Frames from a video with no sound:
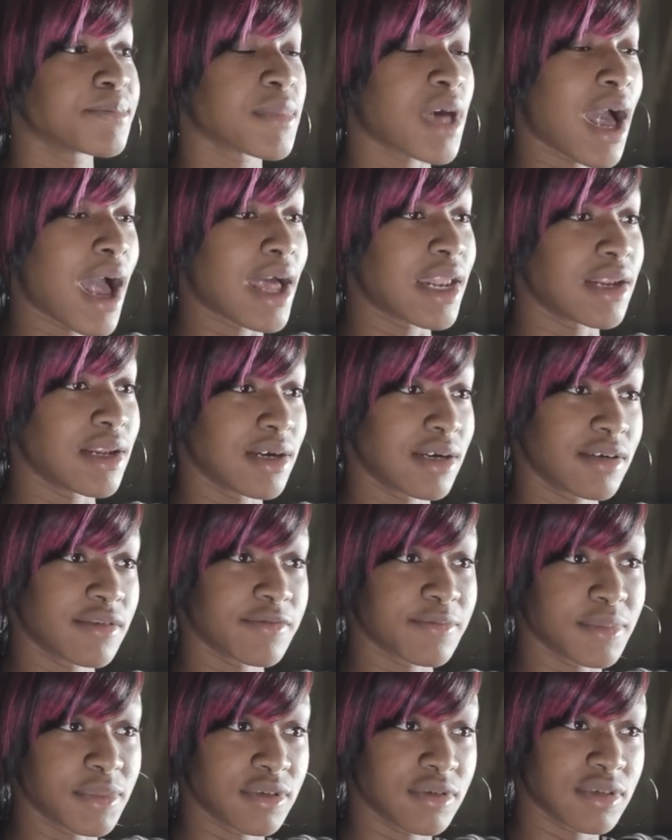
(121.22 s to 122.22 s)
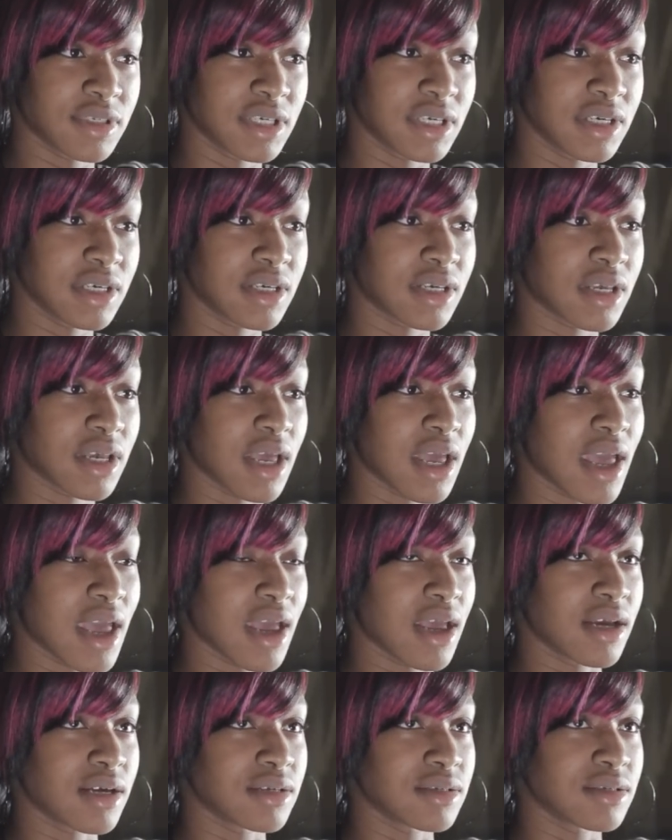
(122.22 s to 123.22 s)
I love music,
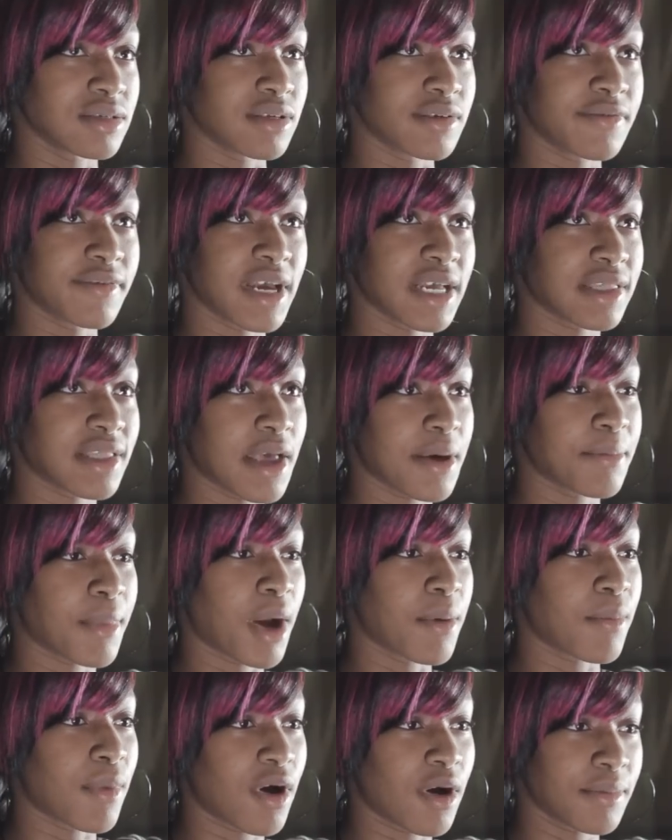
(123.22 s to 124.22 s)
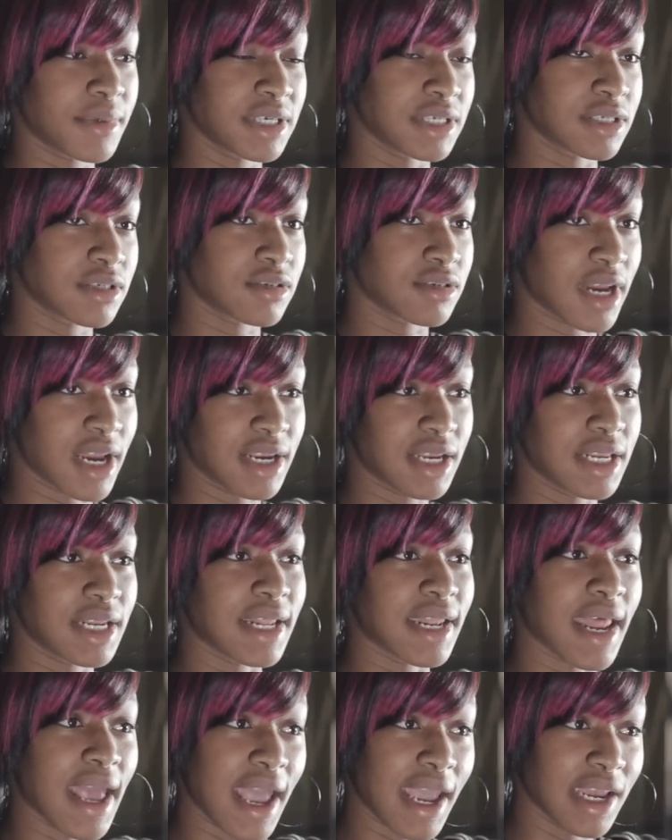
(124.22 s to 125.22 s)
and the fact that my mom is stranded
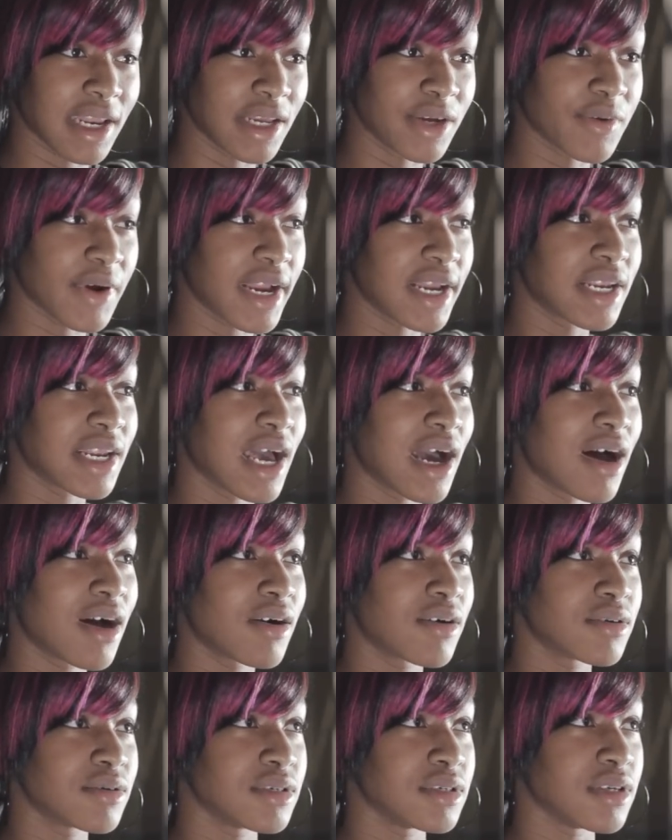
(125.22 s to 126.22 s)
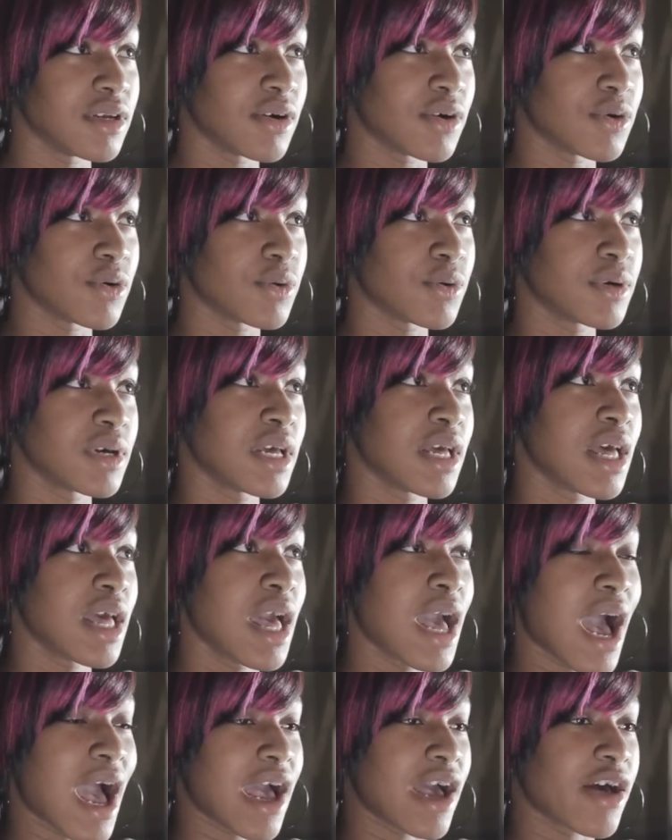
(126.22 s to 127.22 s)
in Haiti right now, you know,
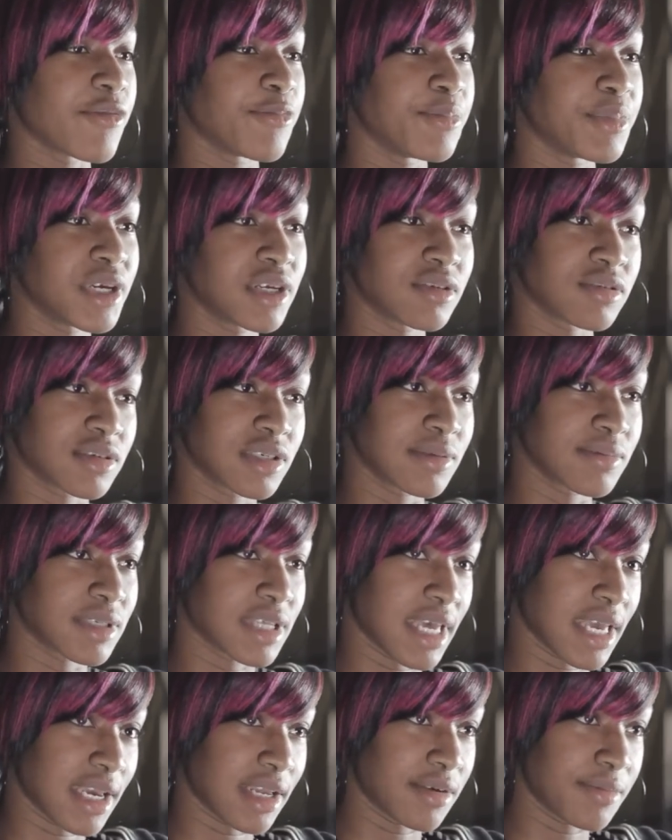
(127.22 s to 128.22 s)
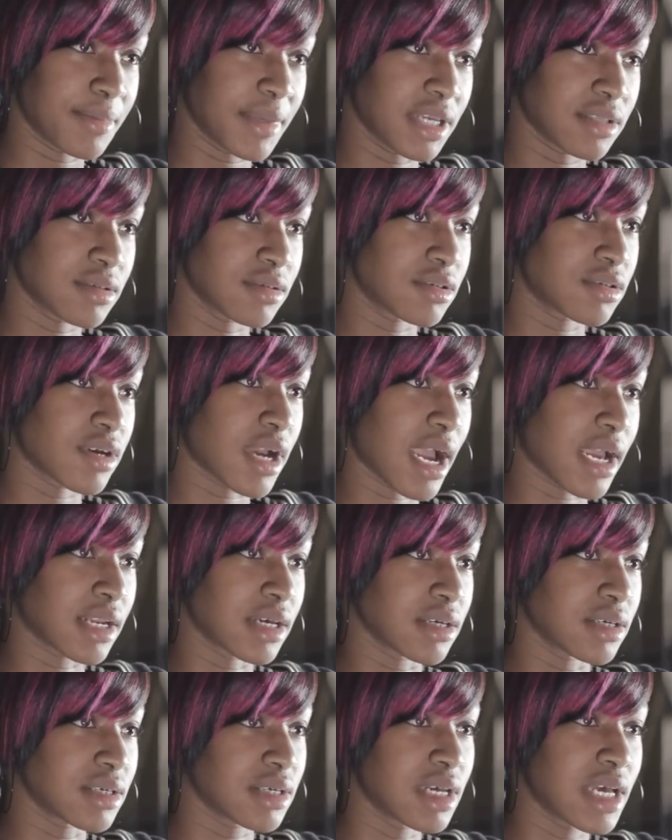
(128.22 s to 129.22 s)
I have big dreams ahead of me to try
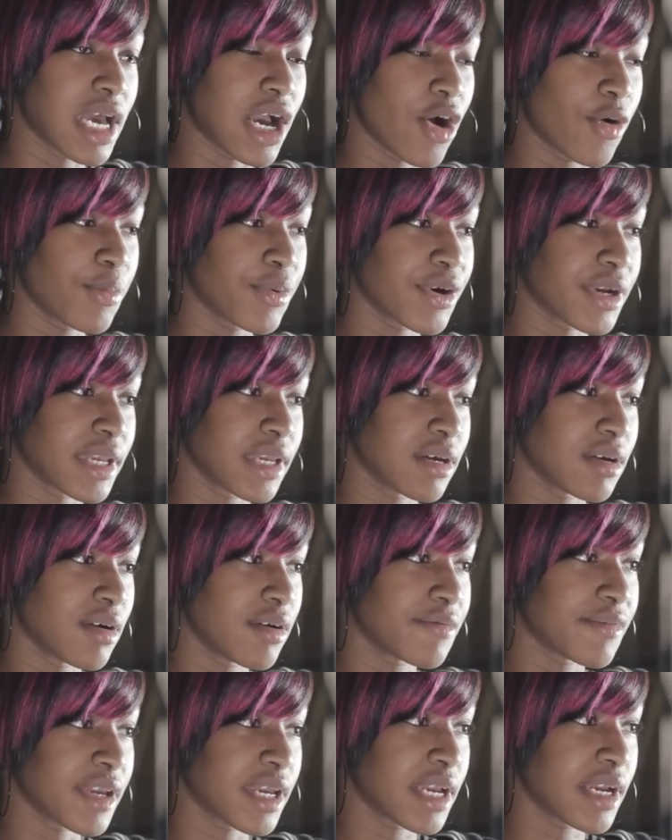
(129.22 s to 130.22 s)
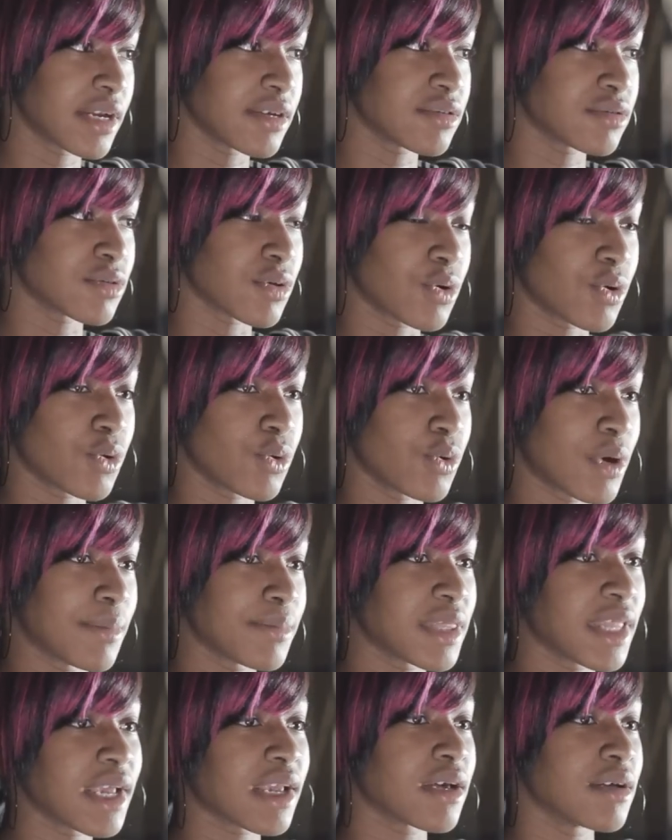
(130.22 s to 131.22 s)
to help her get over here. So I'm
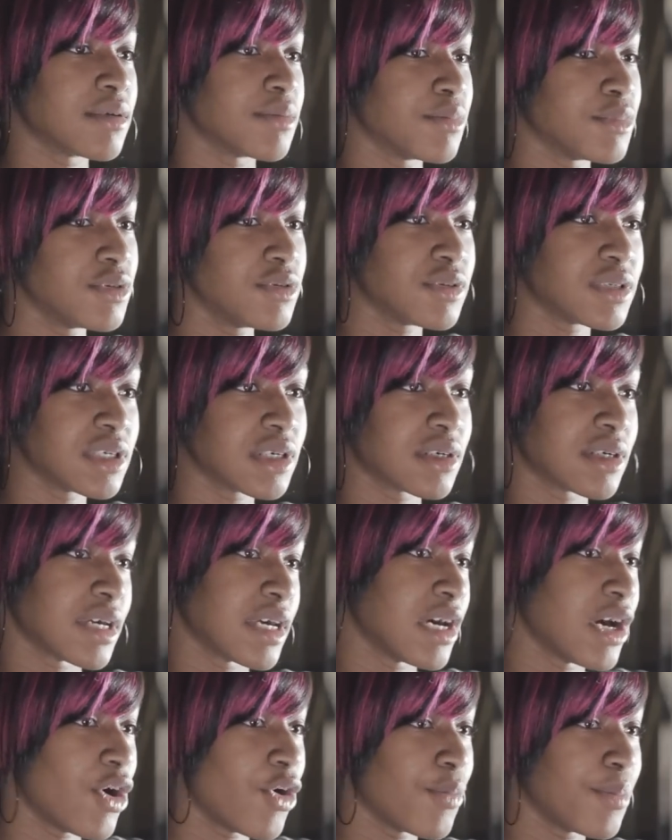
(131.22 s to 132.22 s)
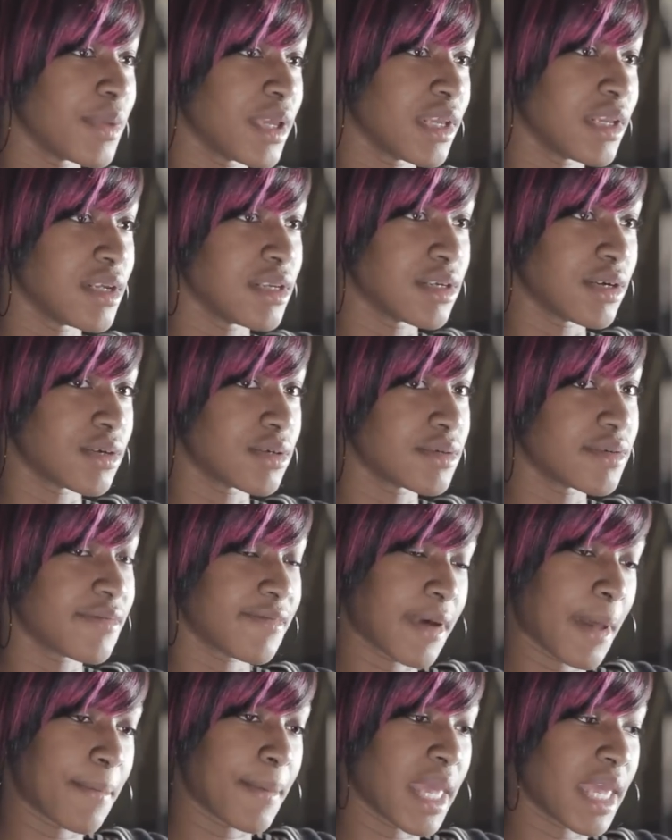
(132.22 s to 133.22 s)
thinking the music could help me, you know, if
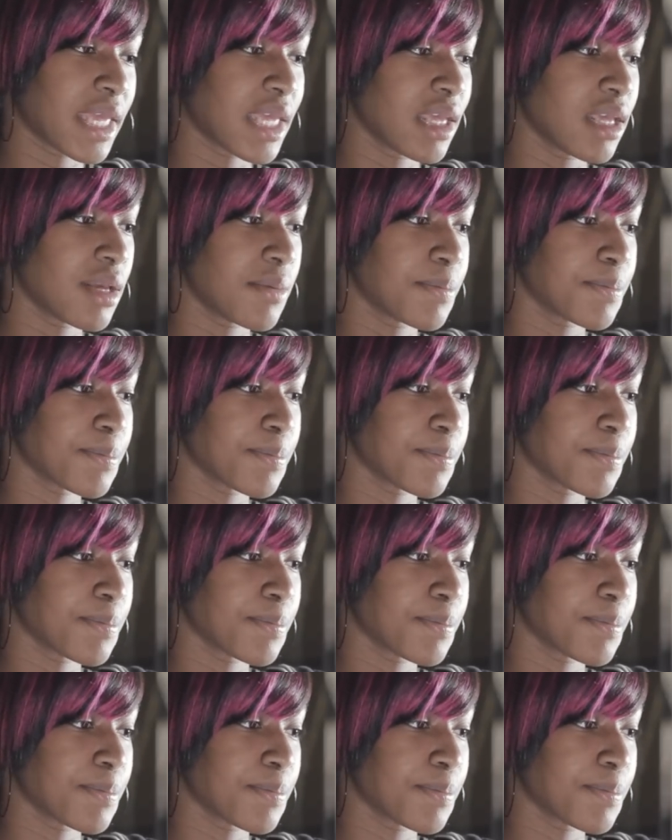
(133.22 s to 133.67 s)
I make it.